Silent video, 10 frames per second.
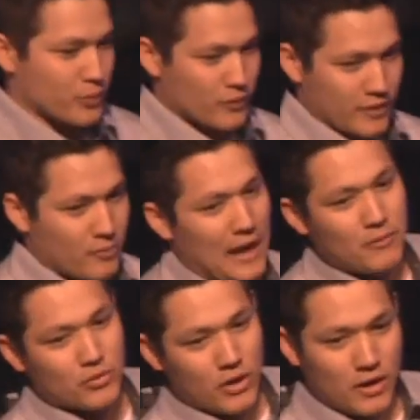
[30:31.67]
proven the
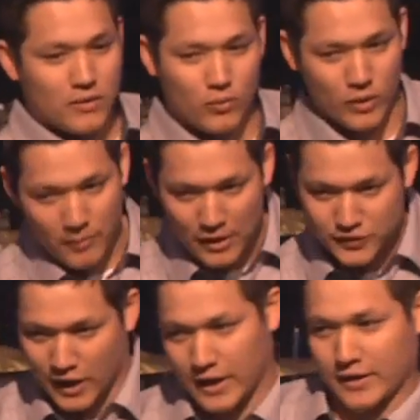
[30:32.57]
Bible wrong? What about
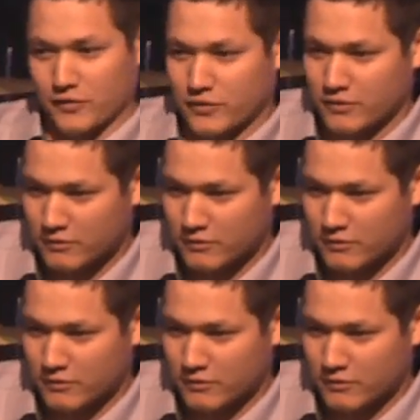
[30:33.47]
science?